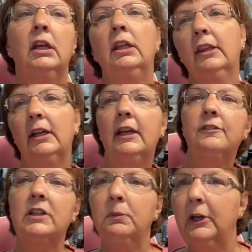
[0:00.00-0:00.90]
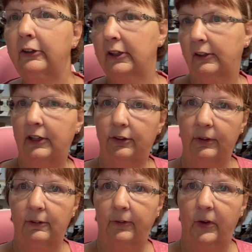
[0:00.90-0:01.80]
Then I have to come out here like 3
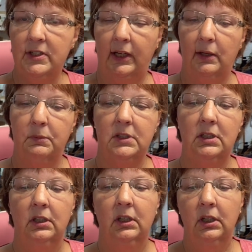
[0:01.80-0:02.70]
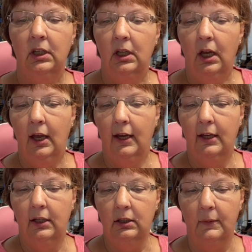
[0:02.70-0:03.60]
or 4 times
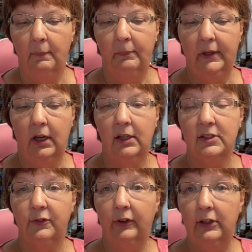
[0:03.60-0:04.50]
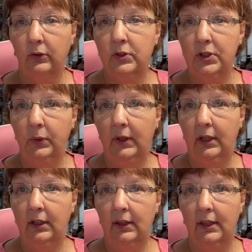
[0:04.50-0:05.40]
because if I don't do
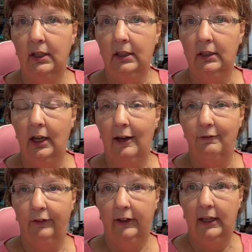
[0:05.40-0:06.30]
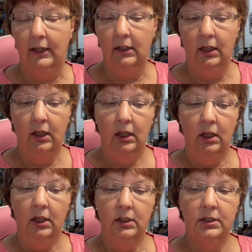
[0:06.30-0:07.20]
it, then I forget.
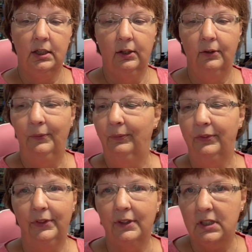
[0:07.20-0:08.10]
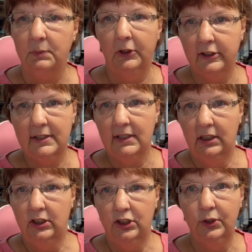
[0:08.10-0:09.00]
So the smartest
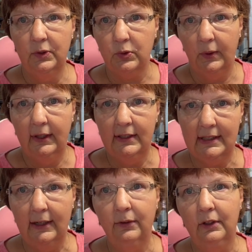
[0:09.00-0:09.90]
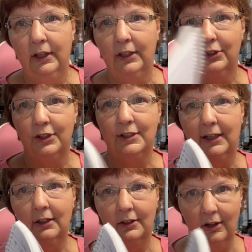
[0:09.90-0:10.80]
thing to do is write it down and just
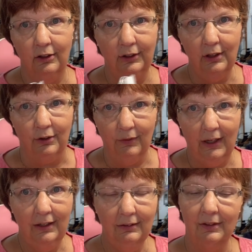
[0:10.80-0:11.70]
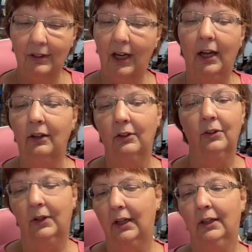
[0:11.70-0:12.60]
get it all done, right? Yeah,
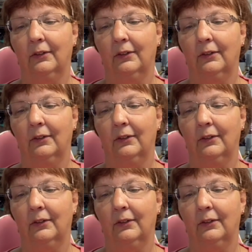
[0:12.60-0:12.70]
okay.